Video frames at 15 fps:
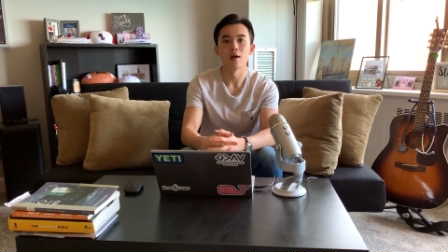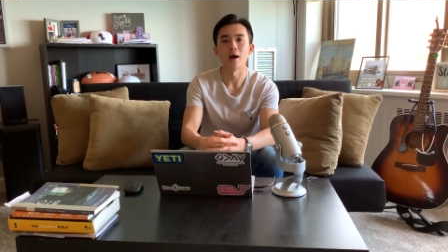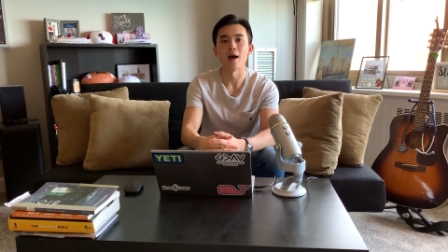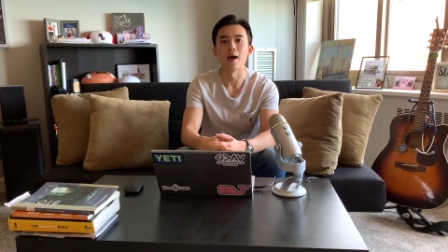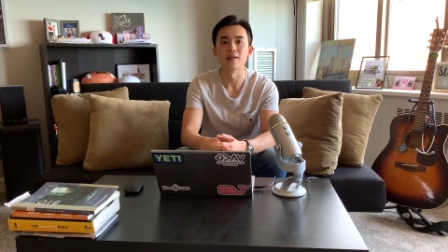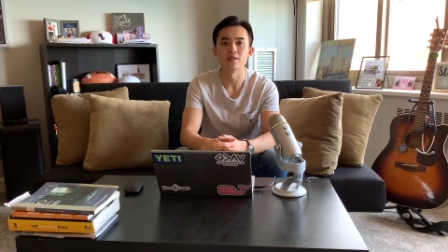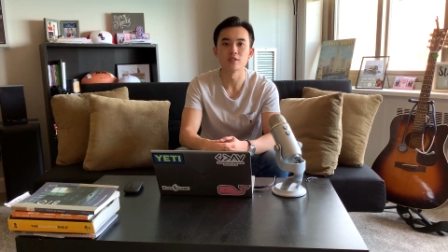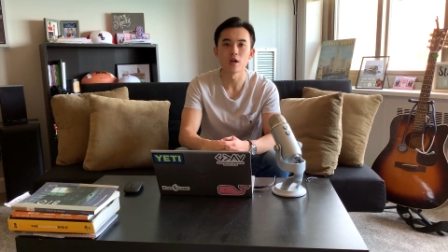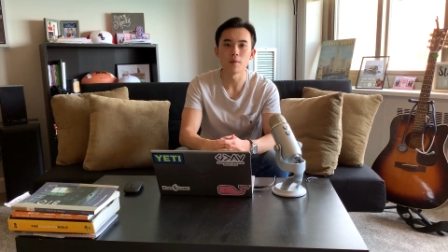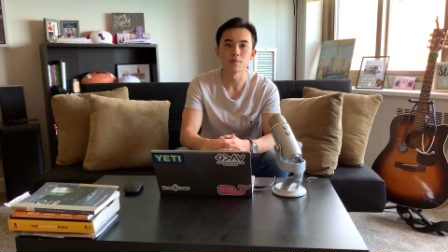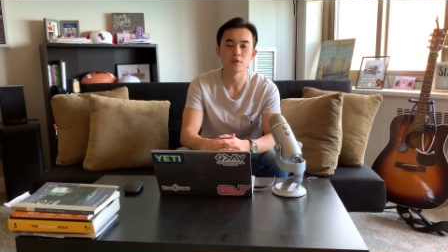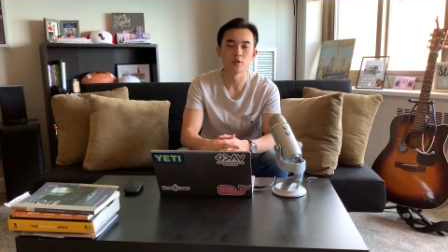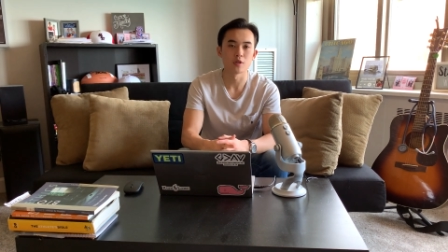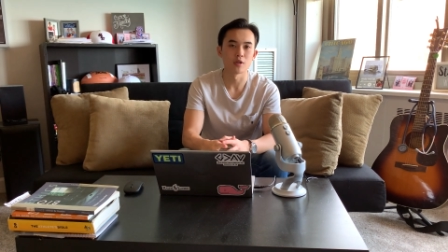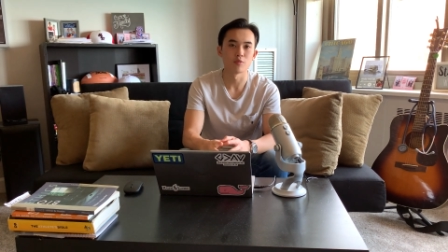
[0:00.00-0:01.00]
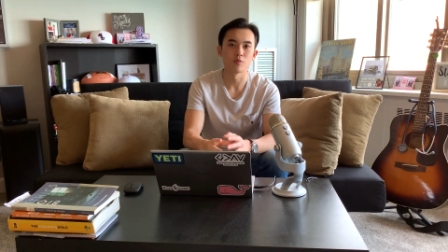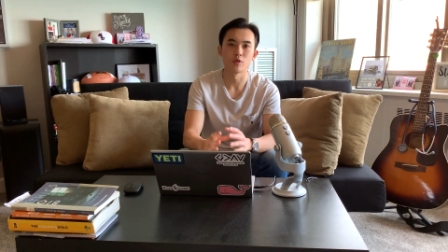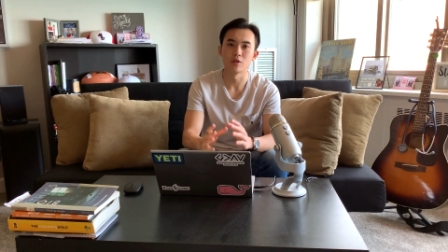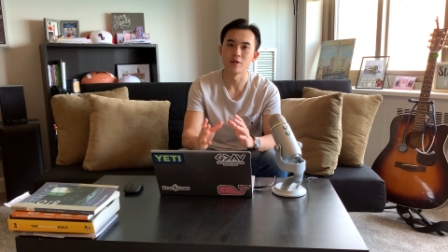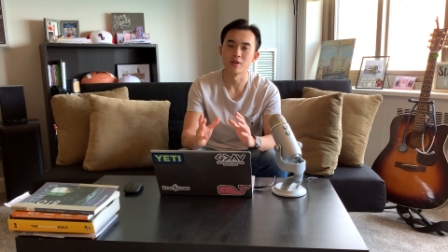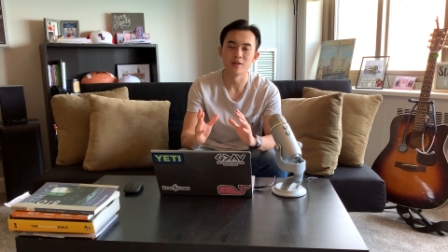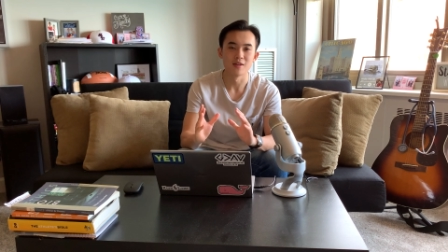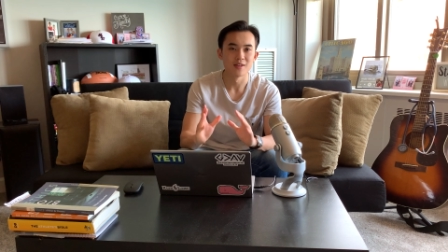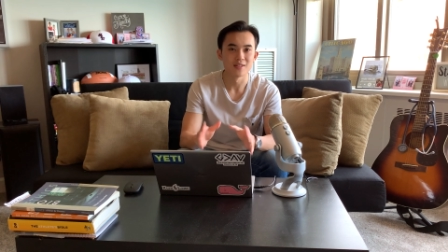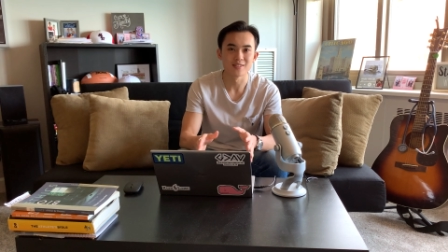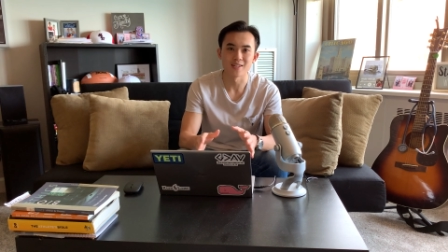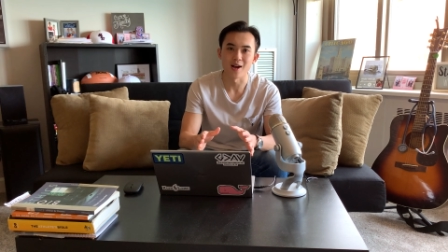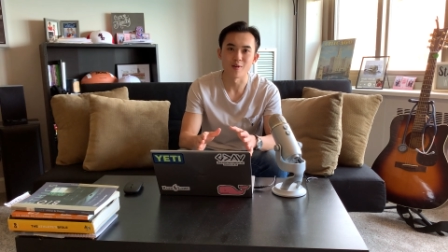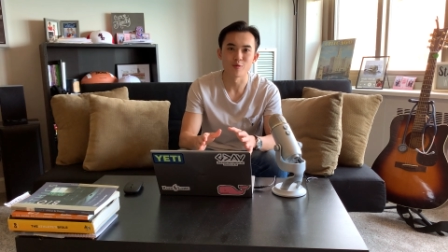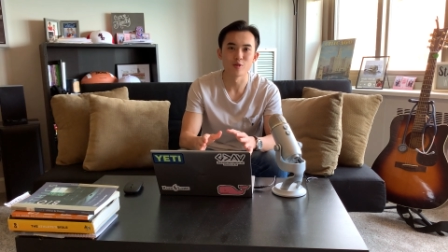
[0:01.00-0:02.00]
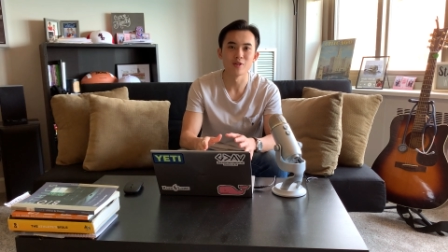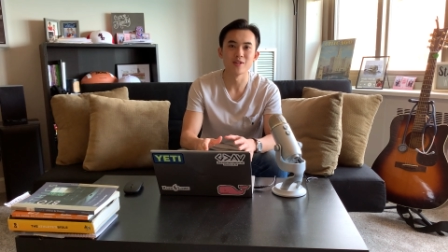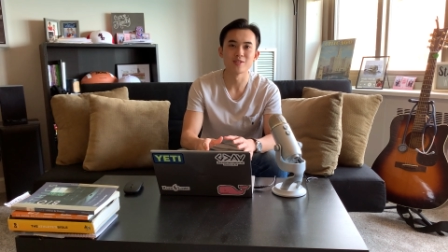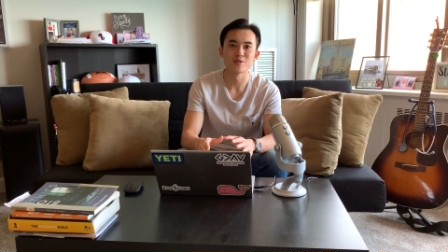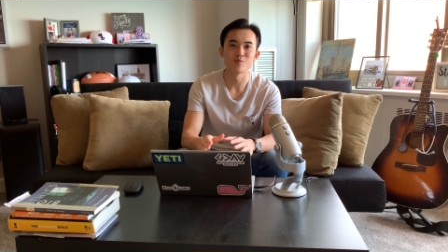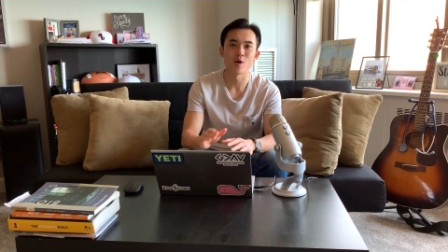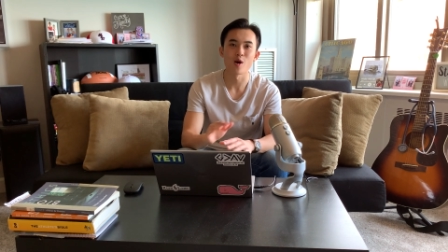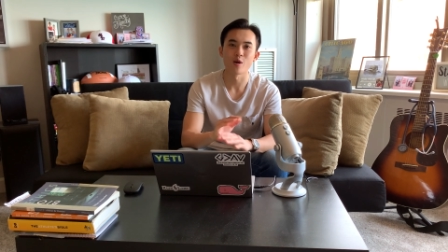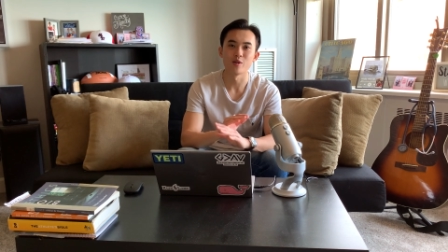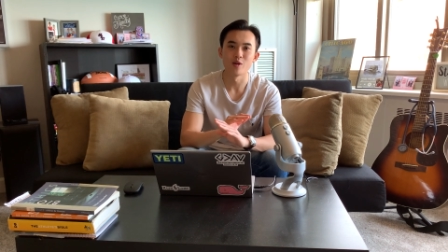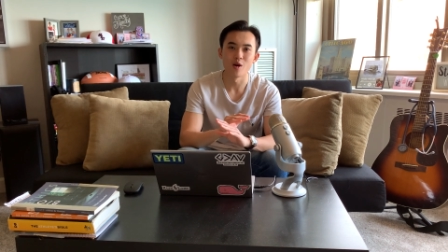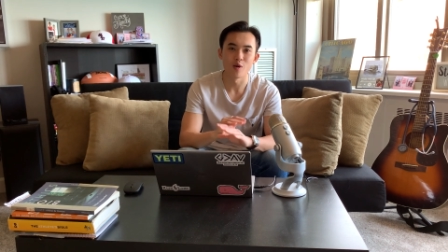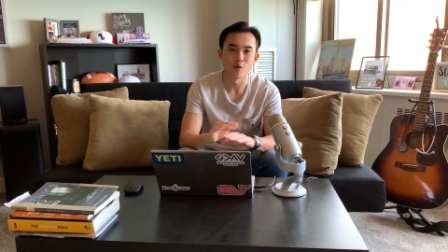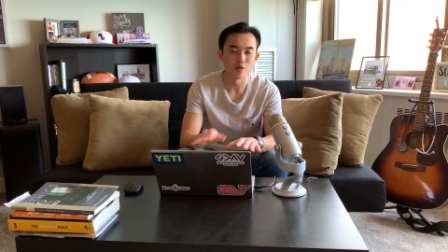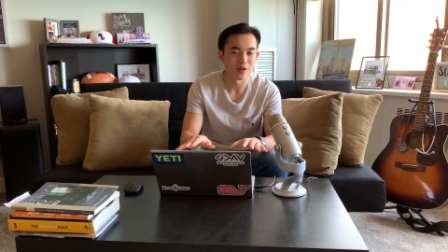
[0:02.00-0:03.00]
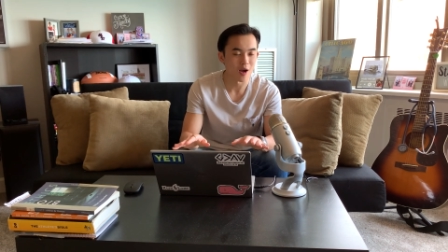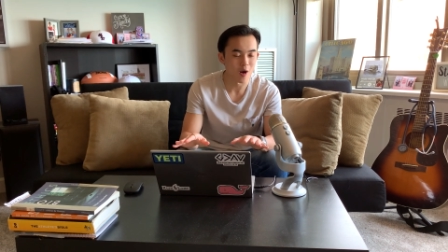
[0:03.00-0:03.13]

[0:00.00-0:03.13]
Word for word: a heads up so you can really sound really smart know